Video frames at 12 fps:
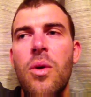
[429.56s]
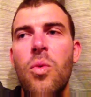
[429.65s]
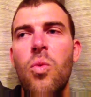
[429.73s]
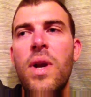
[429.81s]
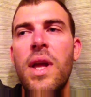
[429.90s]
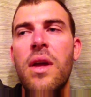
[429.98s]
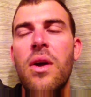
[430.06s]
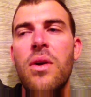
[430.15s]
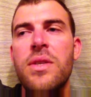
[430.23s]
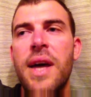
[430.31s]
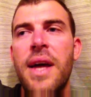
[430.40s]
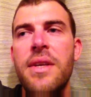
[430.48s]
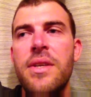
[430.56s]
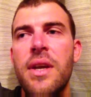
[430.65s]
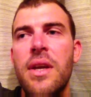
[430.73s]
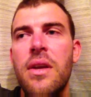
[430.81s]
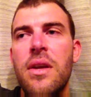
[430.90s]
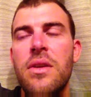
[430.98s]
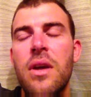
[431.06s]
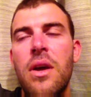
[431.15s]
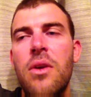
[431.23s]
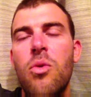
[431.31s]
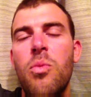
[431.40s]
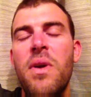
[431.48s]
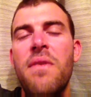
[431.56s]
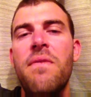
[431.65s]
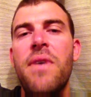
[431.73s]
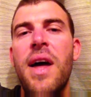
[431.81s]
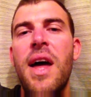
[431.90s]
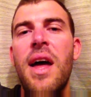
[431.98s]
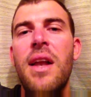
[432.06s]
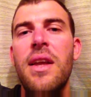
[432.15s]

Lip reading: when it goes hunting, it'll be far